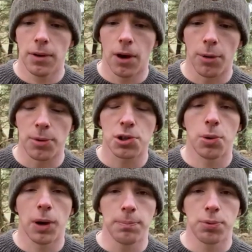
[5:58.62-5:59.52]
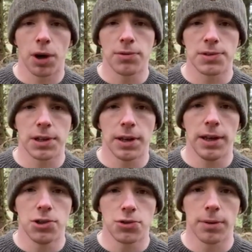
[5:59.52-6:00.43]
I was quite prone to
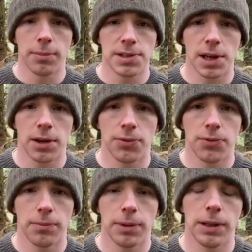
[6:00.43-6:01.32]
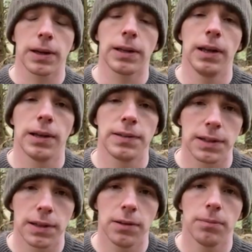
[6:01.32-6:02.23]
injuring myself. Luckily I
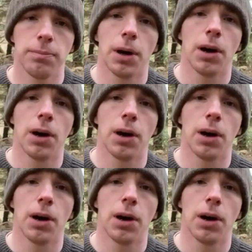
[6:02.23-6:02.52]
didn't, but